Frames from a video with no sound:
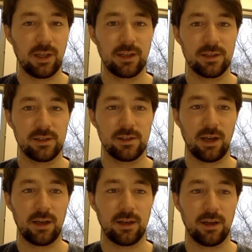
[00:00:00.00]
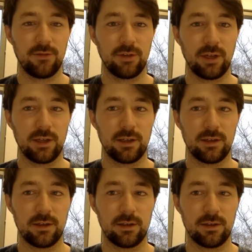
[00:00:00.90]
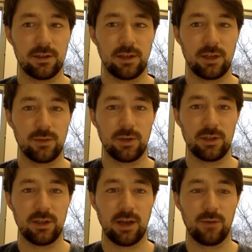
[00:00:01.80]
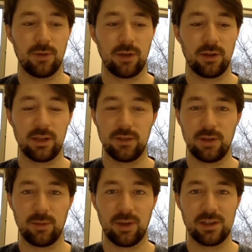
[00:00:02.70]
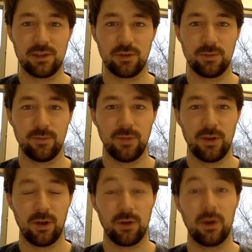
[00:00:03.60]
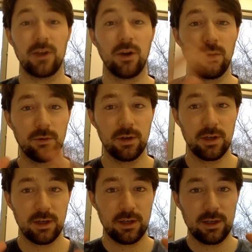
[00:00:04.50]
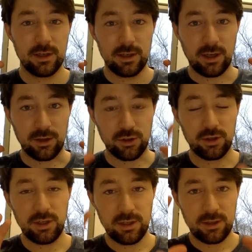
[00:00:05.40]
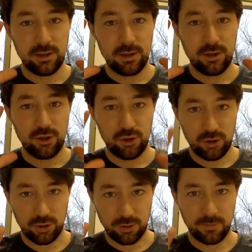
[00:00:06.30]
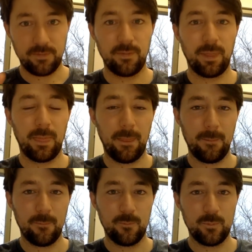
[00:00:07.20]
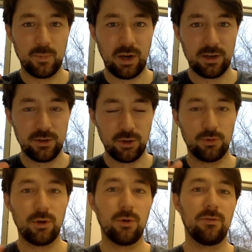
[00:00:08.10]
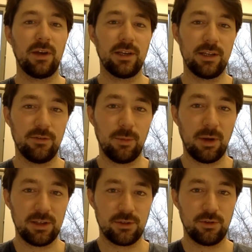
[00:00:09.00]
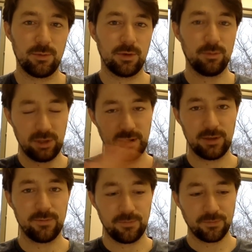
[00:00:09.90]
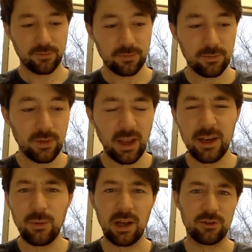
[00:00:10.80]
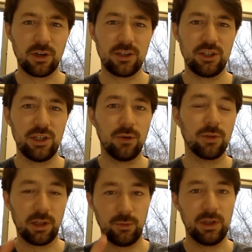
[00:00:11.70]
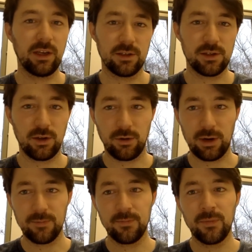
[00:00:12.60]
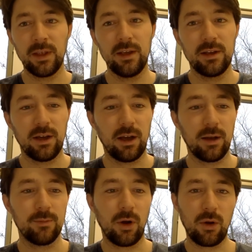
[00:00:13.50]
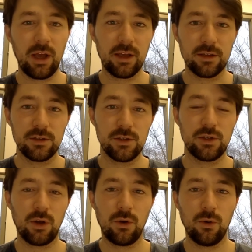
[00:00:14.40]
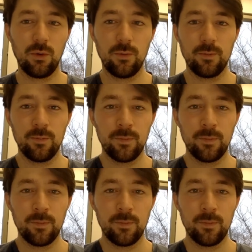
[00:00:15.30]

like this diet. I feel like it's a nice way to lean out without giving up ice cream. Although I know I shouldn't eat sugar, but I don't know if I can give up ice cream completely. Anyway, I'll try to cheat only on the weekends. All right. Okay, so